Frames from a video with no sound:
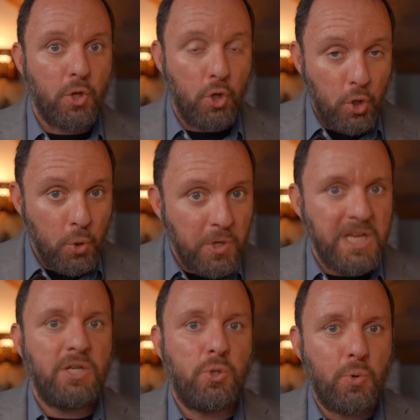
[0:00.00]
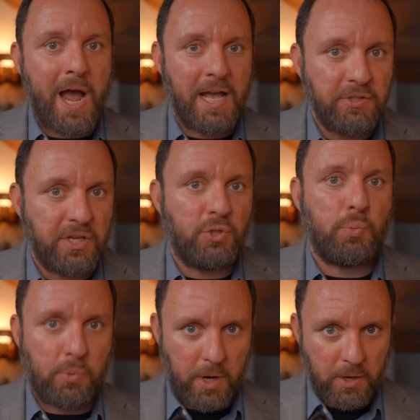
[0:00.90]
you need to ask his
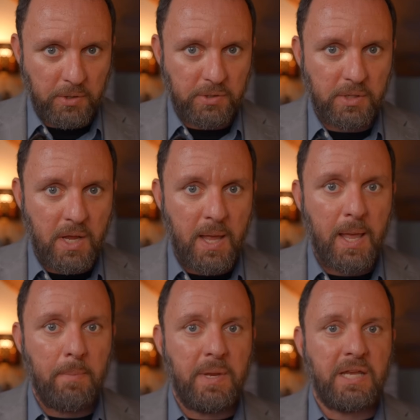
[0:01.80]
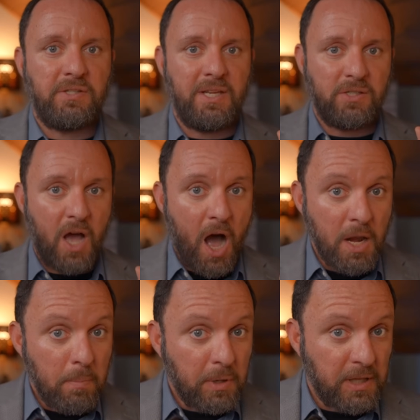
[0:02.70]
prayers because he is
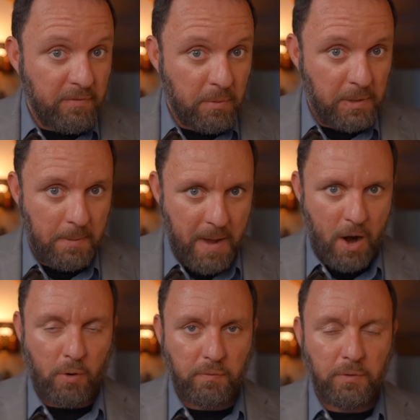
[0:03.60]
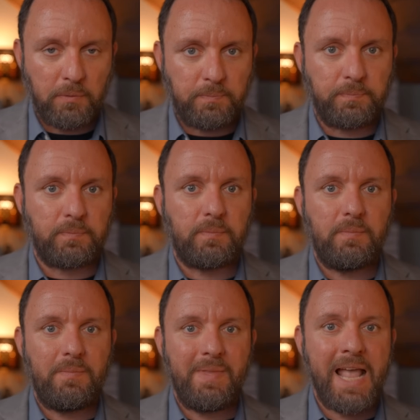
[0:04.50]
unbelievably powerful,
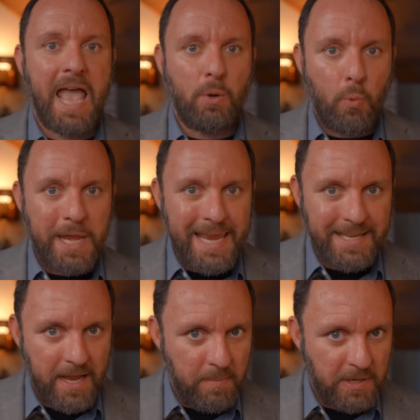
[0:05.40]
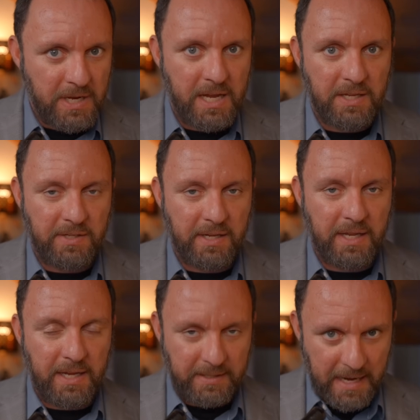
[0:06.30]
and we need to imitate his
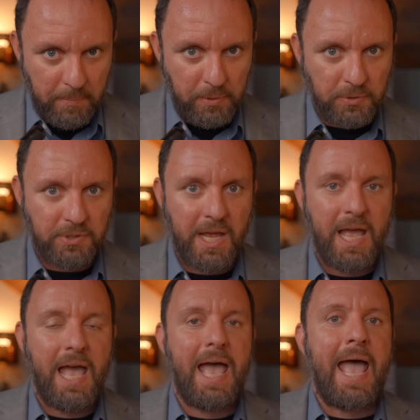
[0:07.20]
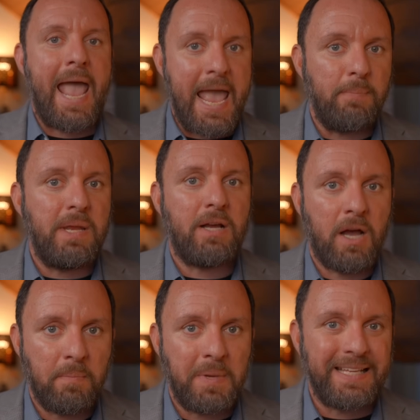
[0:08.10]
examples and
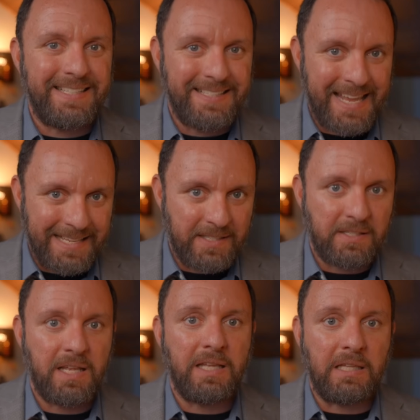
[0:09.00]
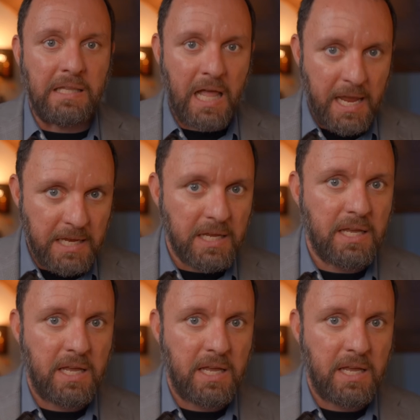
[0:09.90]
become saints like